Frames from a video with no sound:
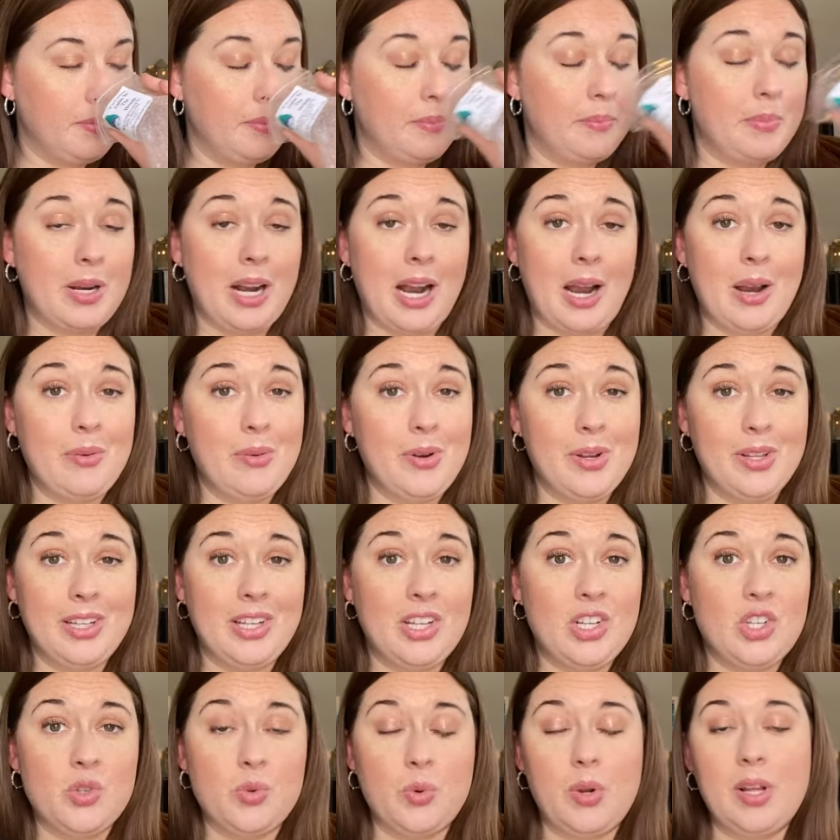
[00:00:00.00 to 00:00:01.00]
But I really
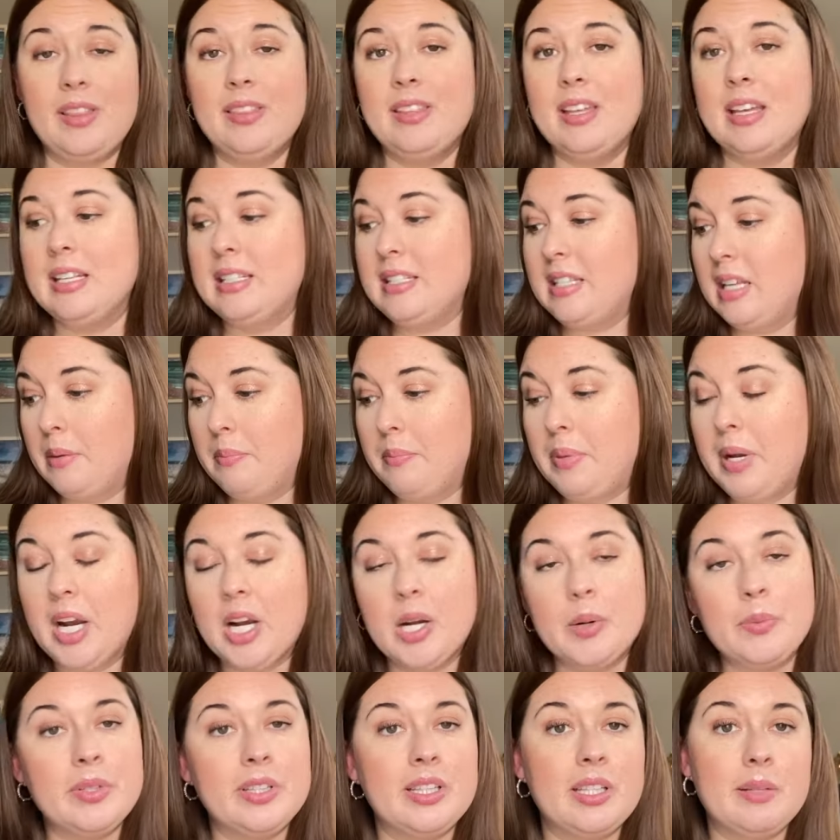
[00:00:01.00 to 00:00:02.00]
enjoyed this. And
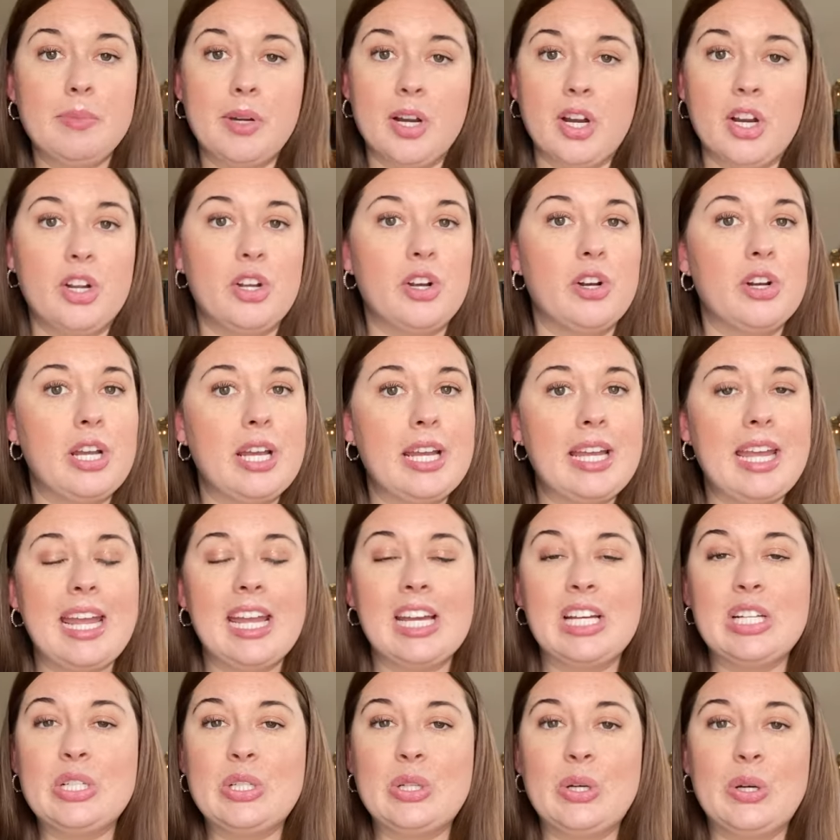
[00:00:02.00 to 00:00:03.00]
paired with the Mary Cookie
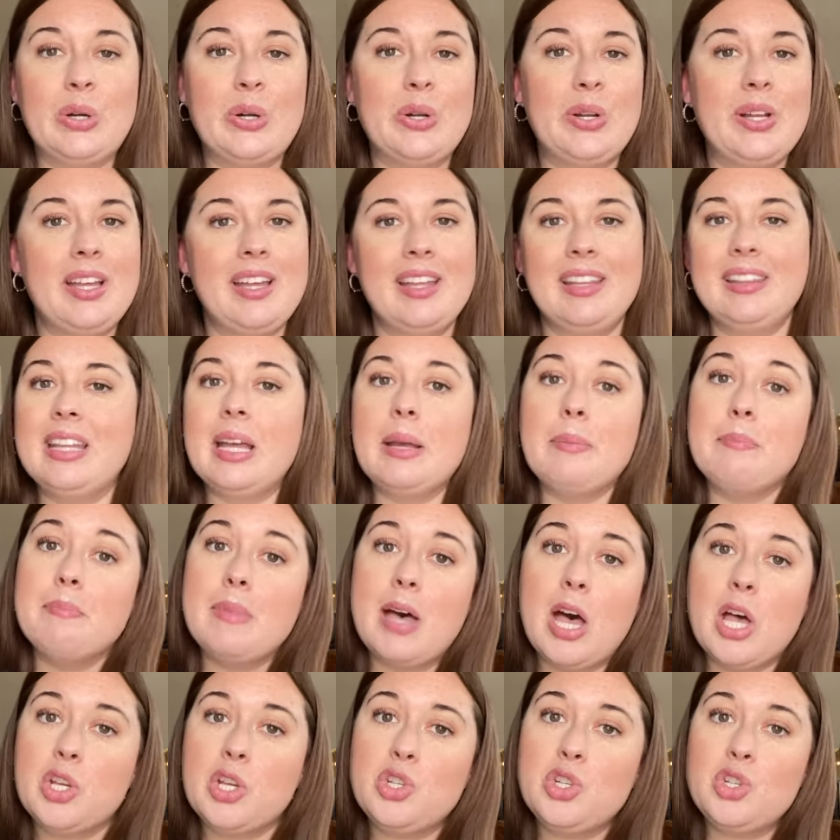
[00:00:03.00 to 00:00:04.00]
candle, they
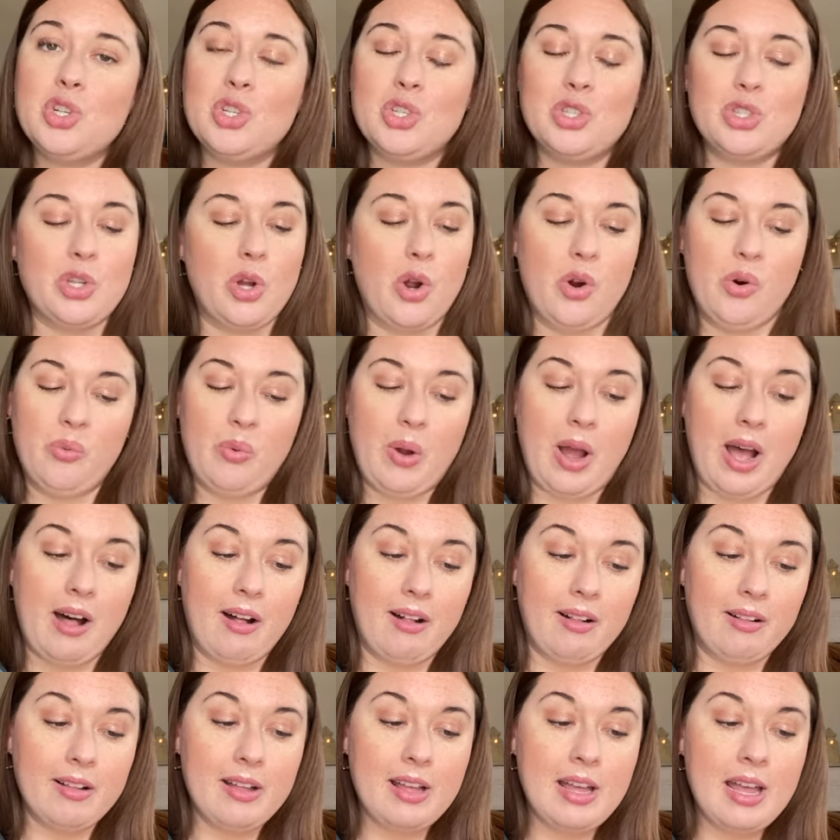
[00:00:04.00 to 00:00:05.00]
meshed so
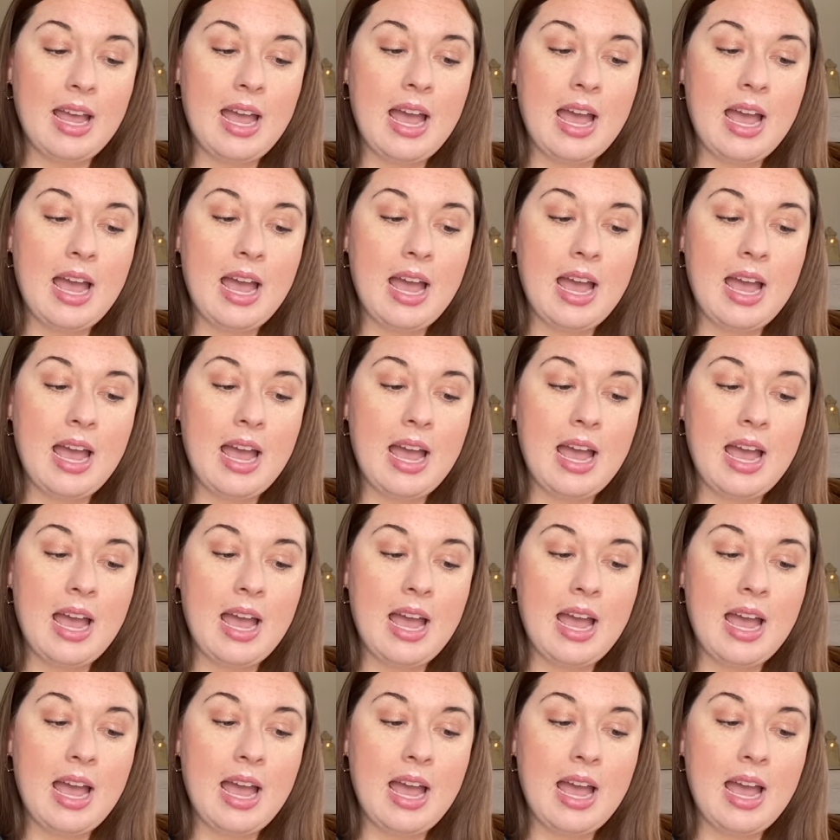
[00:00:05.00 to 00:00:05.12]
well.